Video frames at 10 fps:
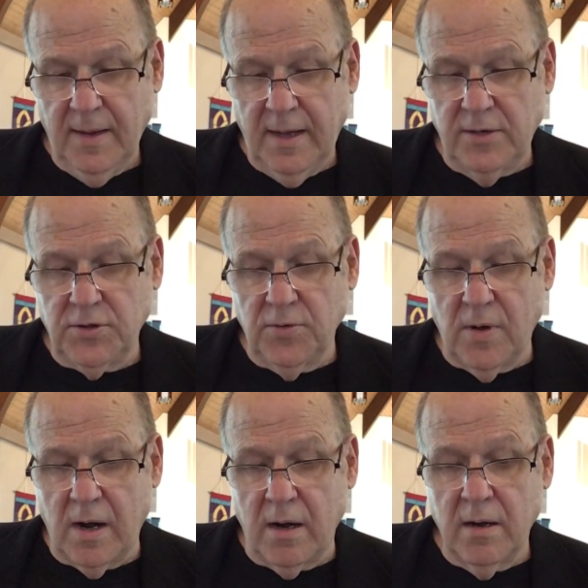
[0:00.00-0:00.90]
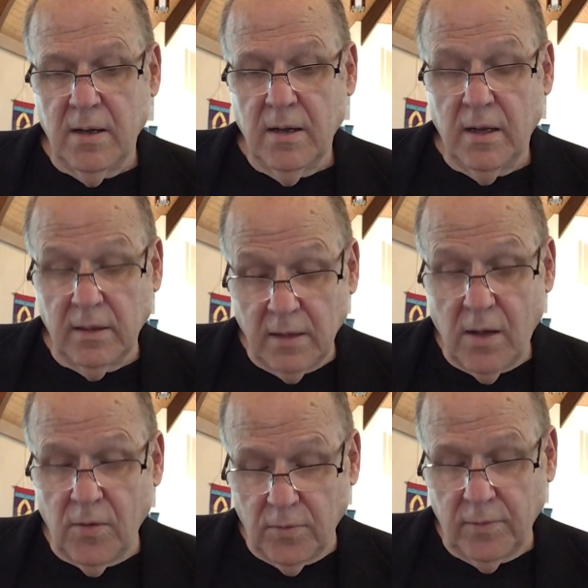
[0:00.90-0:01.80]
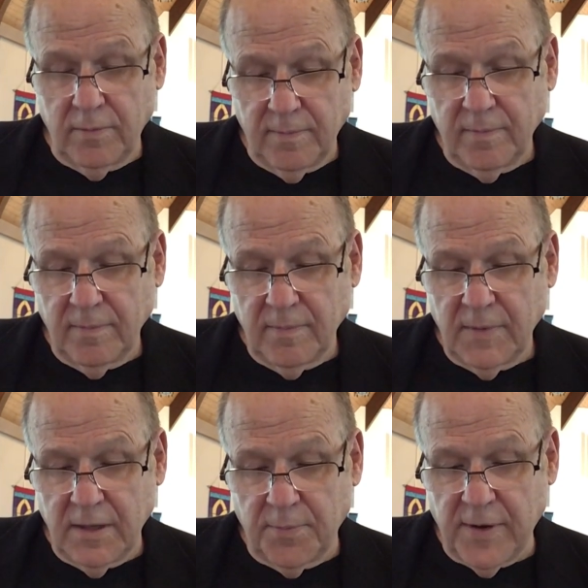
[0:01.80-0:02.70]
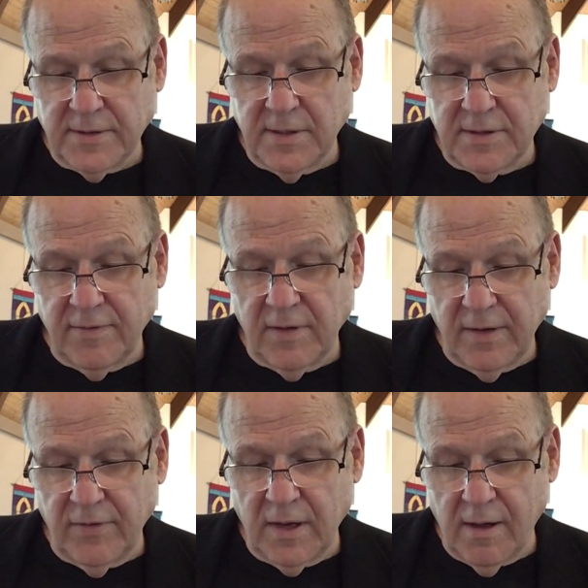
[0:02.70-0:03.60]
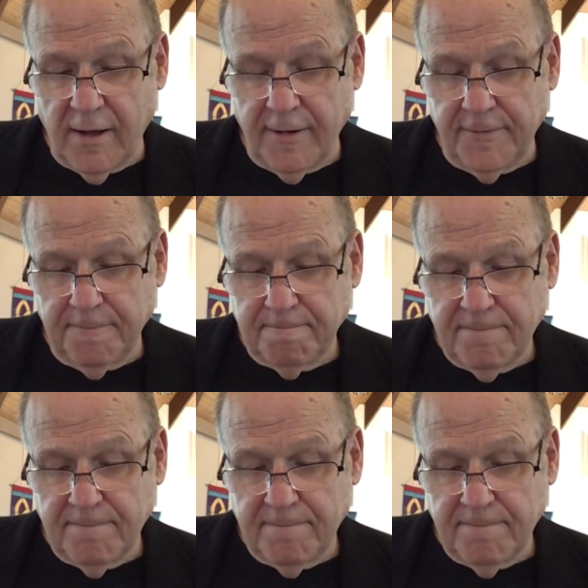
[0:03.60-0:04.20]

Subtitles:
as you are alone in the presence of the living God.